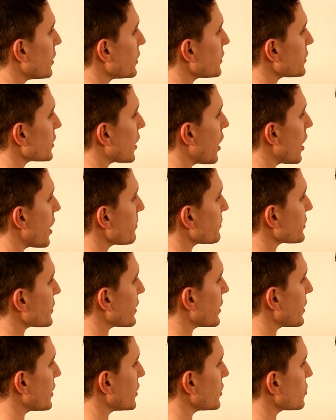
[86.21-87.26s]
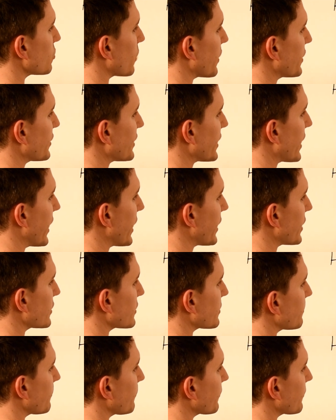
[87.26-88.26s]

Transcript: times 28.